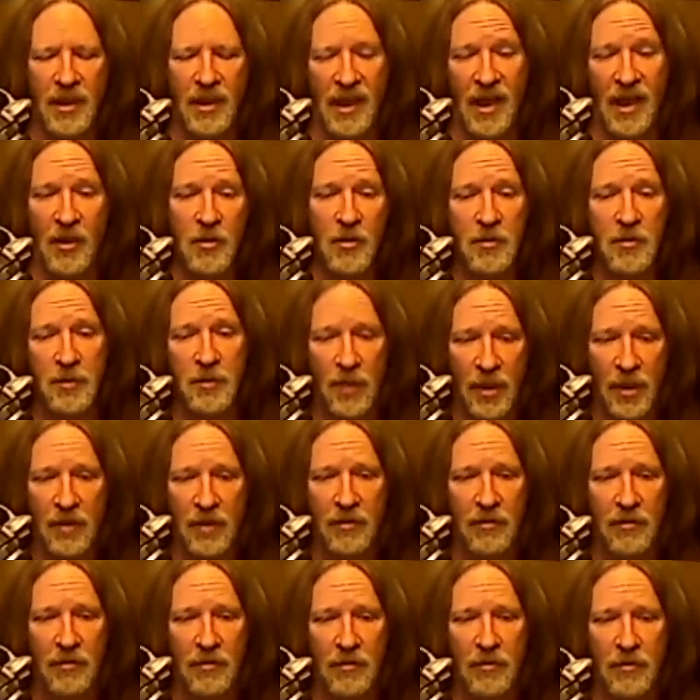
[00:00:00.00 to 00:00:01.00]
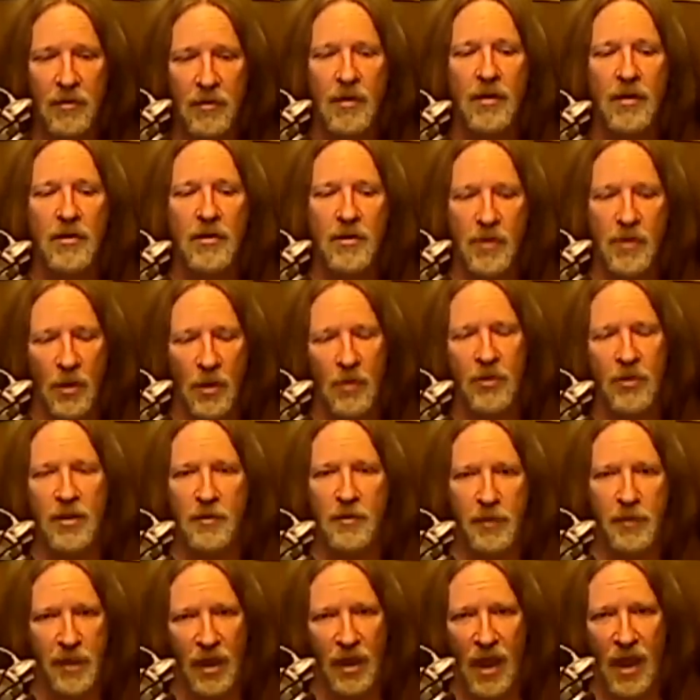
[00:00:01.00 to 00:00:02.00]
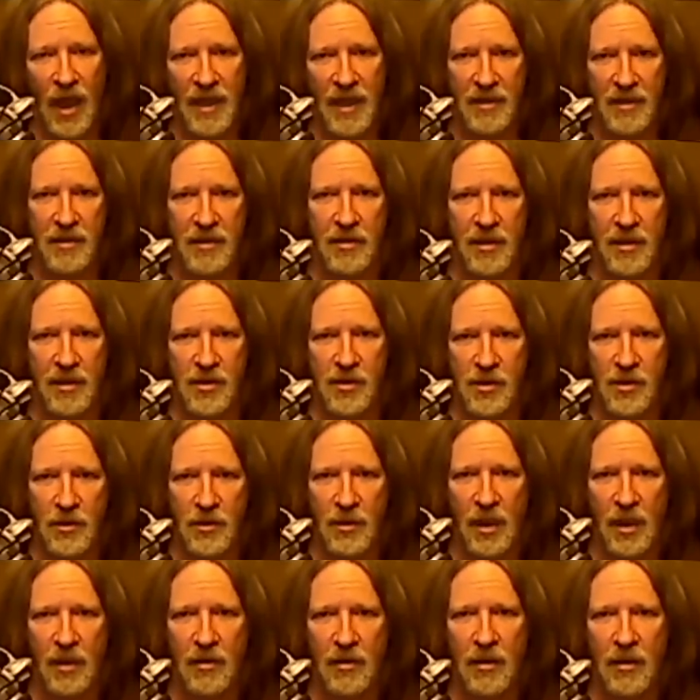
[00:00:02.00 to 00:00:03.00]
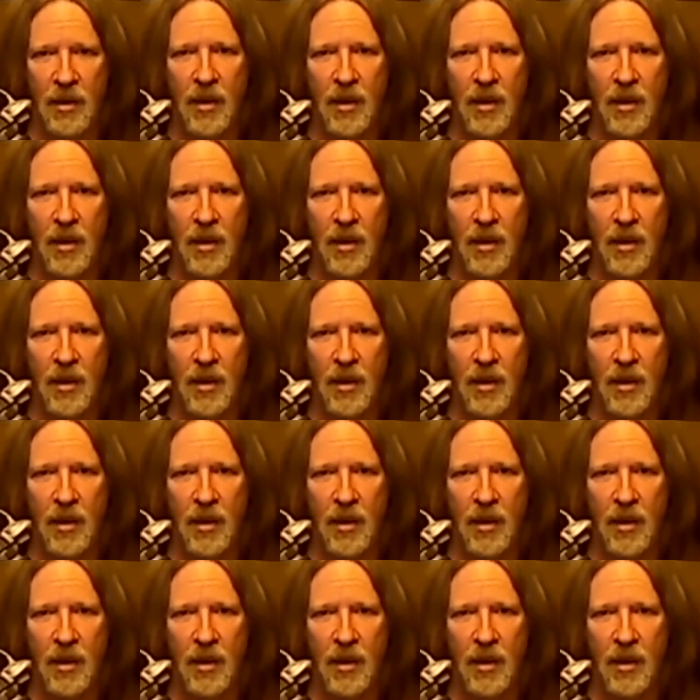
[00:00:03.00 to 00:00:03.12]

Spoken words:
and output don't apply to this unit,